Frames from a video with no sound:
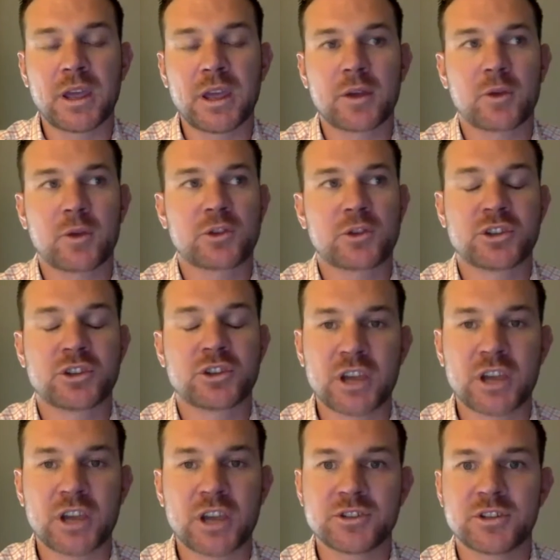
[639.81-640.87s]

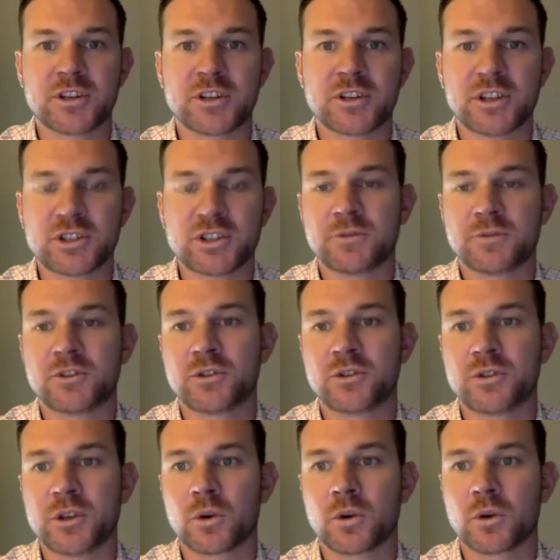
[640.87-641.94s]
suggestions and initiatives to
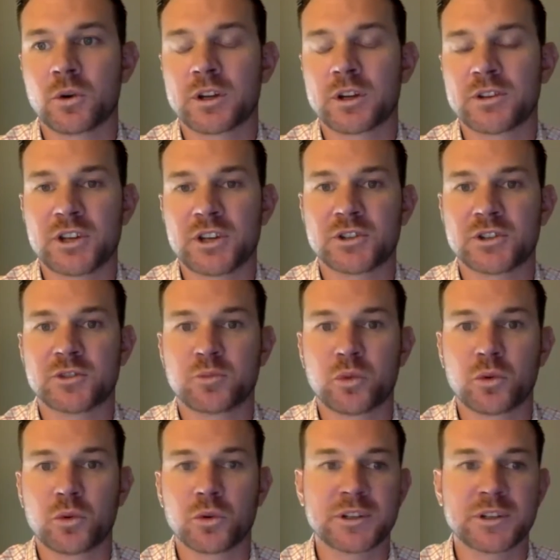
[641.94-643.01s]
the organization's
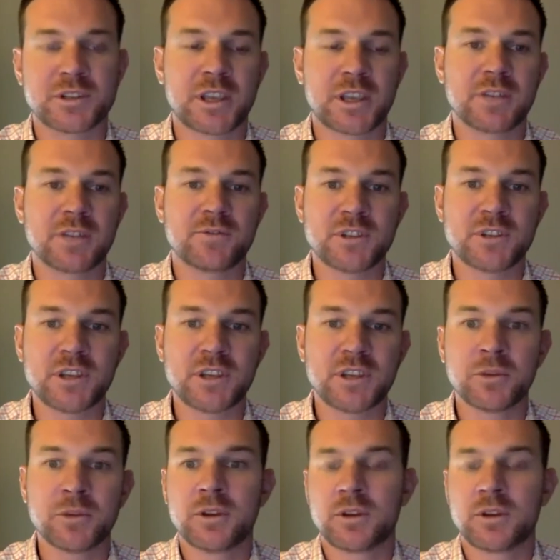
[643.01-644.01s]
board and executive team